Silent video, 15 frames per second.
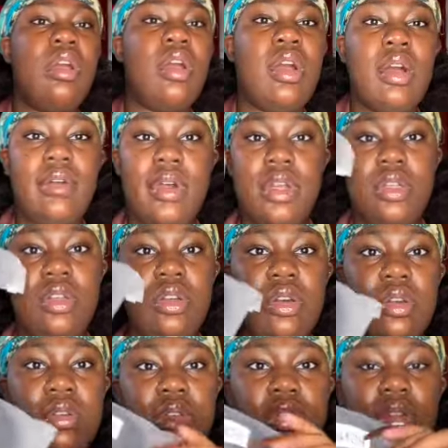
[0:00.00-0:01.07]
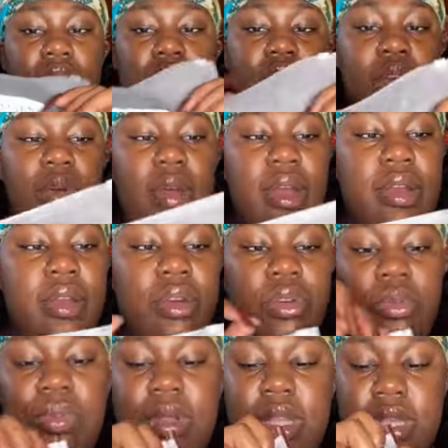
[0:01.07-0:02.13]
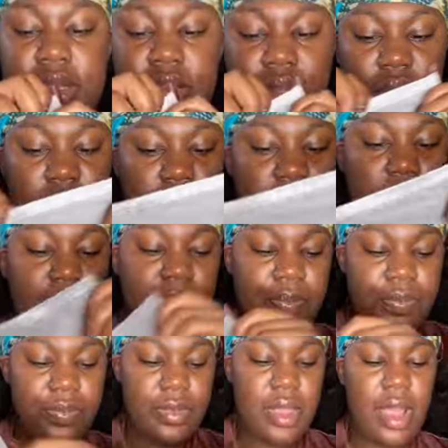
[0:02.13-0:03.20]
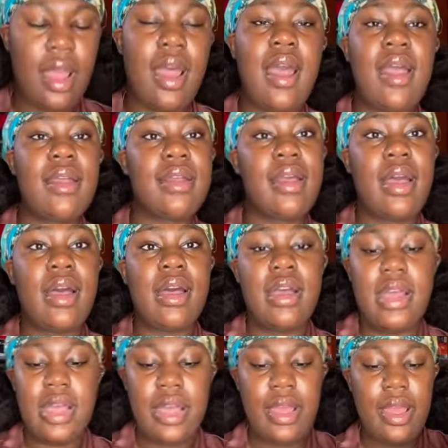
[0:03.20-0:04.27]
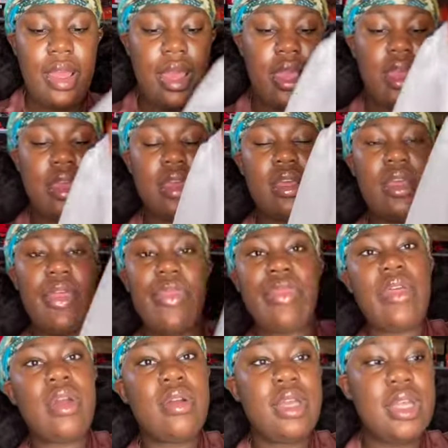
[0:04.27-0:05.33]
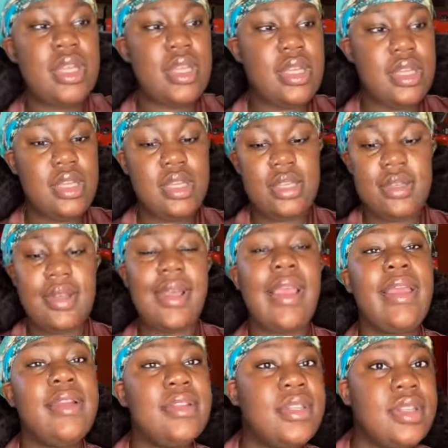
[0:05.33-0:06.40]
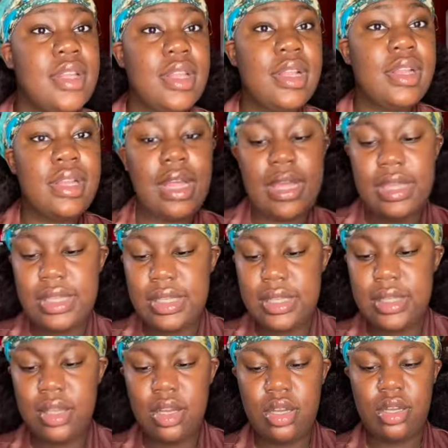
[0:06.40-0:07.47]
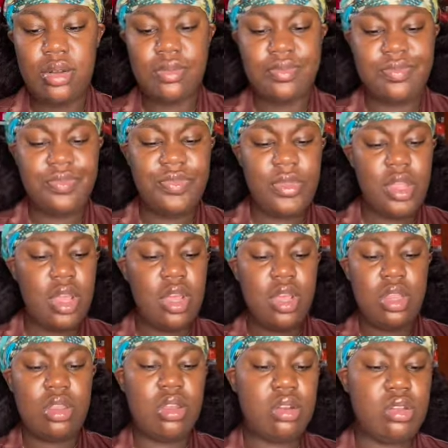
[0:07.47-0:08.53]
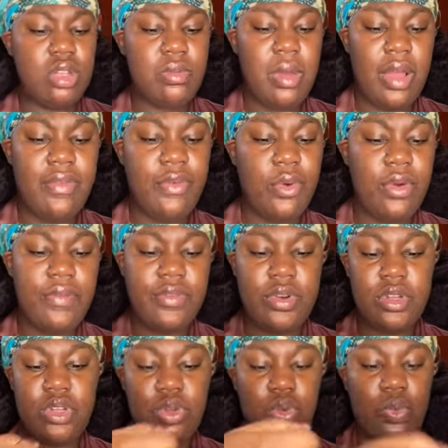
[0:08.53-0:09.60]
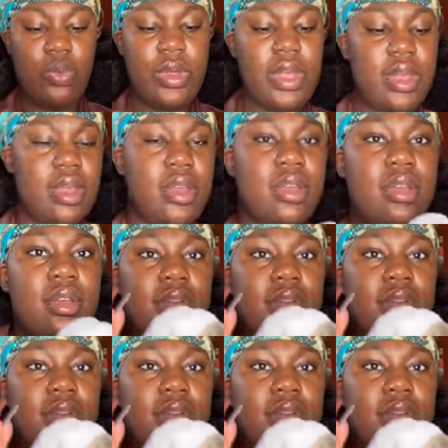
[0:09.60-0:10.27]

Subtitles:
All right y'all, so let's go ahead and open this up. I got a 30-inch HD lace 13x4 frontal wig.